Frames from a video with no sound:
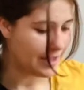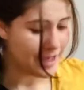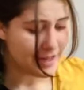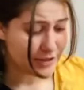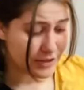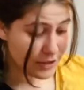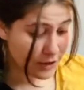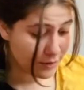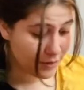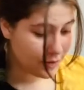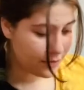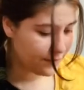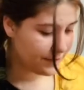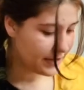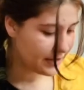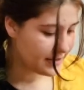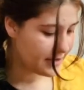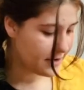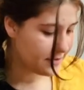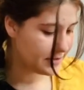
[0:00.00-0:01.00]
Don't know if
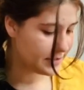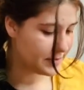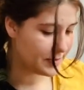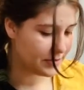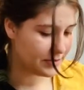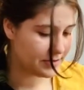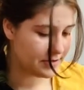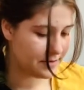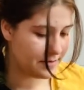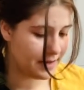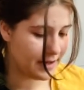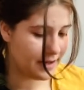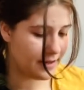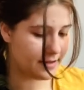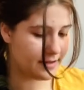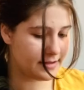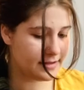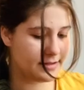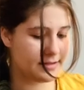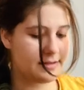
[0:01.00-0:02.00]
that's how it's supposed to be.
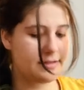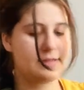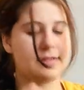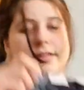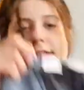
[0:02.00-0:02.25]
This is